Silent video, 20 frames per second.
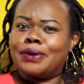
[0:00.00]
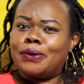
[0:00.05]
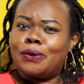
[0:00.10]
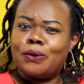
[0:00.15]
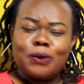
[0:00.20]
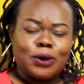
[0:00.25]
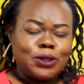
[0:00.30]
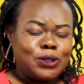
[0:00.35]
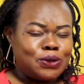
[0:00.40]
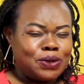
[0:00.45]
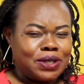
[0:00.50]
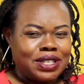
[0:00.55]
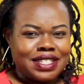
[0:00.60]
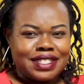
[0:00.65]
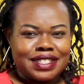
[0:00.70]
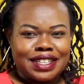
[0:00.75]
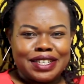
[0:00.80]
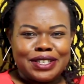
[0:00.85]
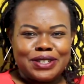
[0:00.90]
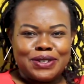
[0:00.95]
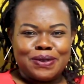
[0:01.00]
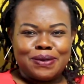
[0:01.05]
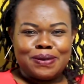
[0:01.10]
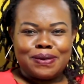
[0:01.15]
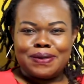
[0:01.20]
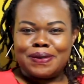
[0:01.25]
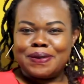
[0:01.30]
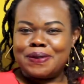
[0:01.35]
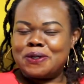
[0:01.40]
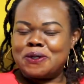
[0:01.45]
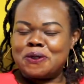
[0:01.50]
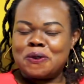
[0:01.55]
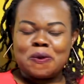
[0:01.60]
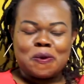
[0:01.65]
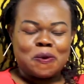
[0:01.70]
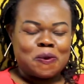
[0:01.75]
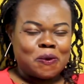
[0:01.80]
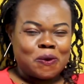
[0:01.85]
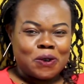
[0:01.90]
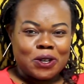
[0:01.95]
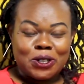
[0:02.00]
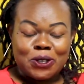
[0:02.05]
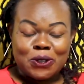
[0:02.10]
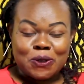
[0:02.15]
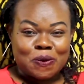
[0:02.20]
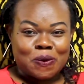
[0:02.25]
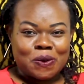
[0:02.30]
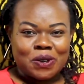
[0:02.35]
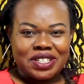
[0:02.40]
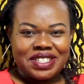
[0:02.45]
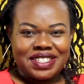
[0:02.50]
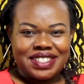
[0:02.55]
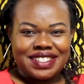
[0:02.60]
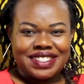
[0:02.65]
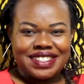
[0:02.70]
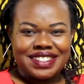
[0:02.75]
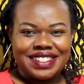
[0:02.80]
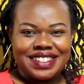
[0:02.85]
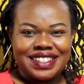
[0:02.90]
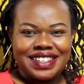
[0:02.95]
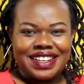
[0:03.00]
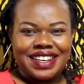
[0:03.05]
what you listen to, what you watch,